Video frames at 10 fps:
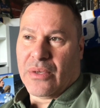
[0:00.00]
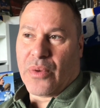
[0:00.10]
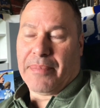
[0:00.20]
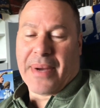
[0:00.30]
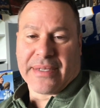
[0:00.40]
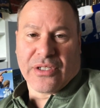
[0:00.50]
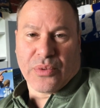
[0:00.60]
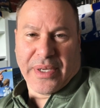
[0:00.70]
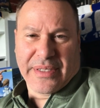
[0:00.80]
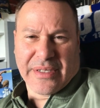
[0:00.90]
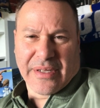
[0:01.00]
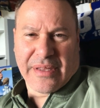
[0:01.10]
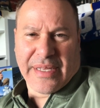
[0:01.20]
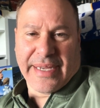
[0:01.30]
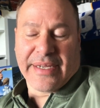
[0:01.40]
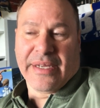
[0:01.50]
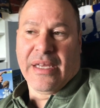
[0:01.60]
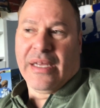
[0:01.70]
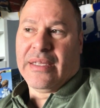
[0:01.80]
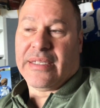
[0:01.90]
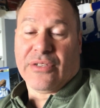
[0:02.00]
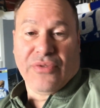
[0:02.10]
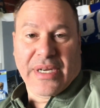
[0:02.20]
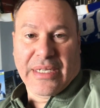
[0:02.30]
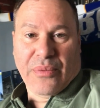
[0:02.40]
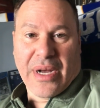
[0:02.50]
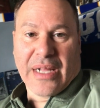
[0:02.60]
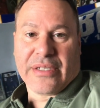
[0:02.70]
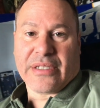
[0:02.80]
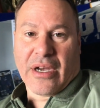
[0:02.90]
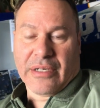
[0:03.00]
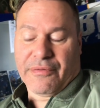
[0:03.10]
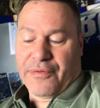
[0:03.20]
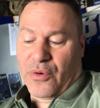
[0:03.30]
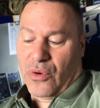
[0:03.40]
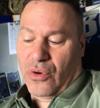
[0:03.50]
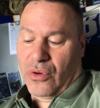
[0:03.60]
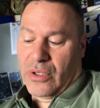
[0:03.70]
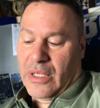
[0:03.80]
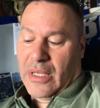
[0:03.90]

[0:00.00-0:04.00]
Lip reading: Went back to Swindon, I think, did really well. Signed for